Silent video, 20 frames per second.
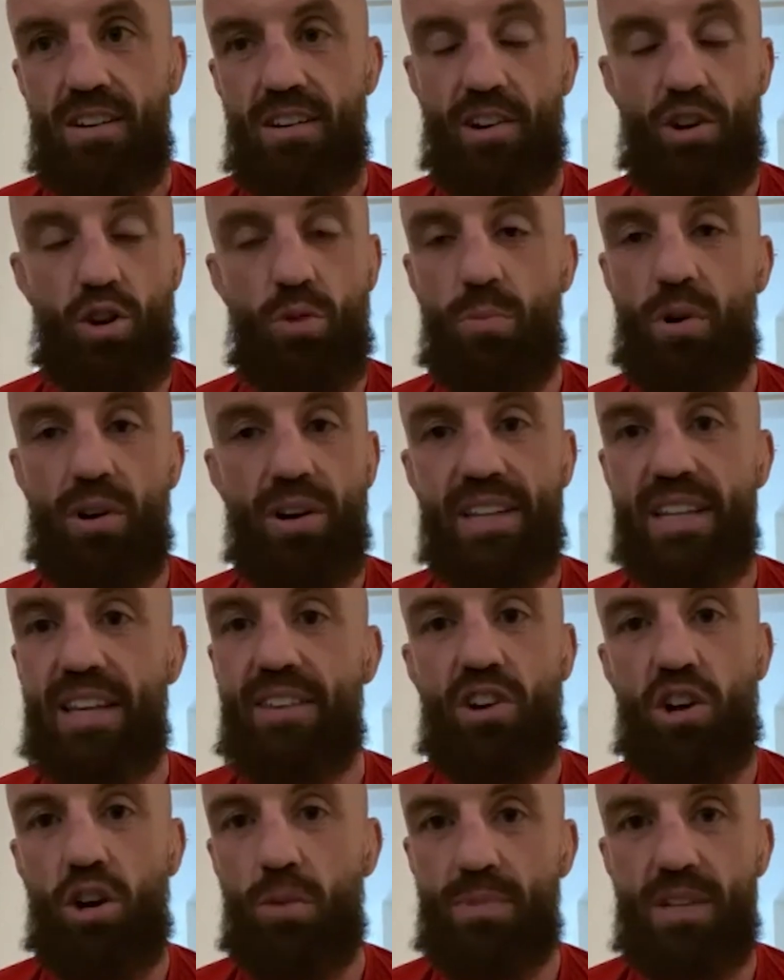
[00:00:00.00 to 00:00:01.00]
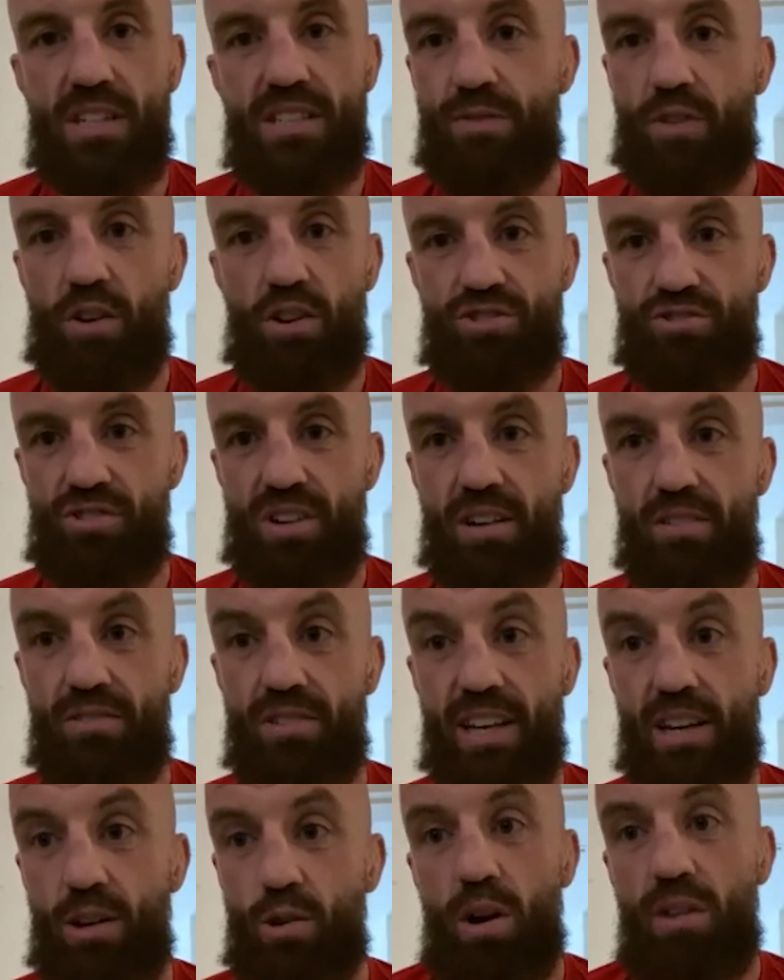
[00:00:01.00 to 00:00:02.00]
I don't mind giving up this first
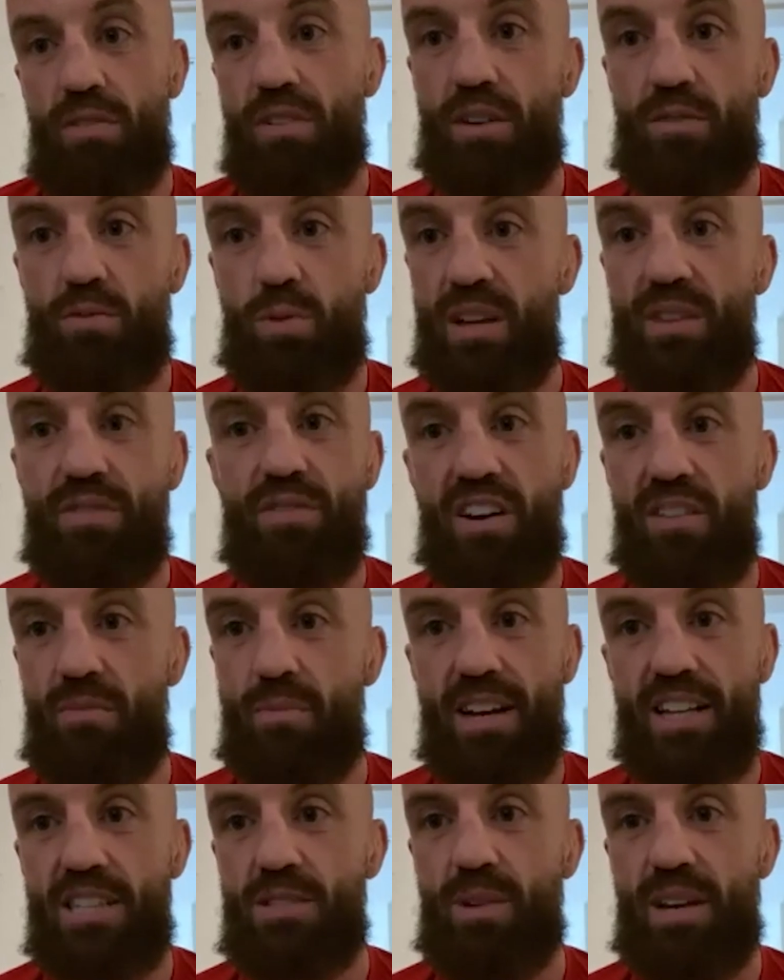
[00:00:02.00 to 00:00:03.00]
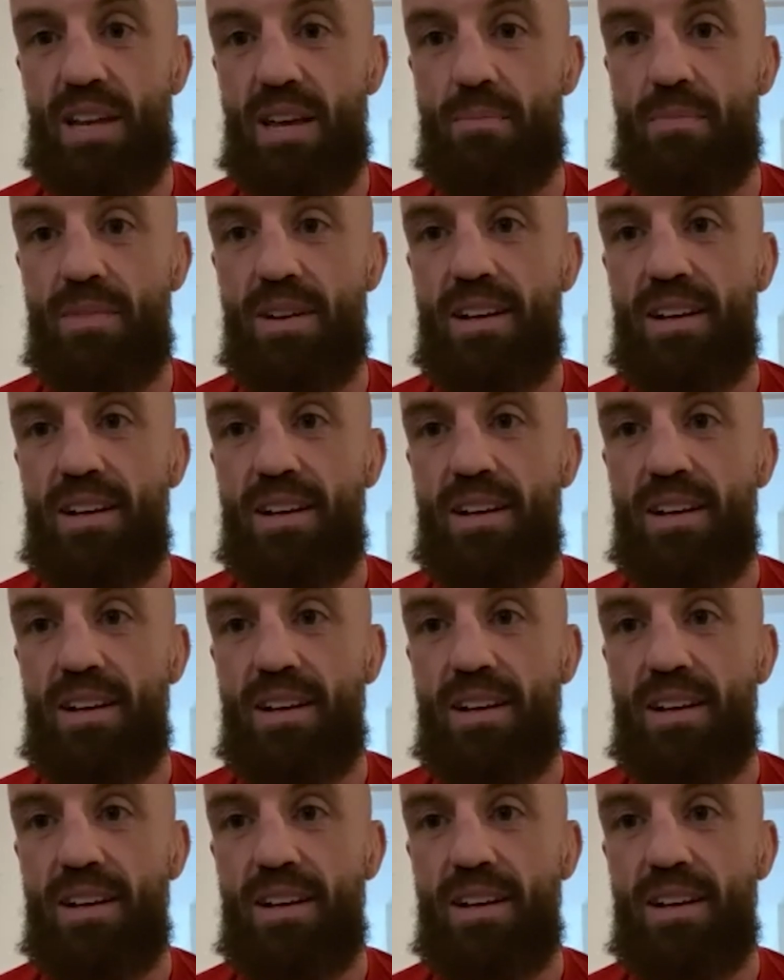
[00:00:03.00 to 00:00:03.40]
round. I know I've got 25 minutes with him.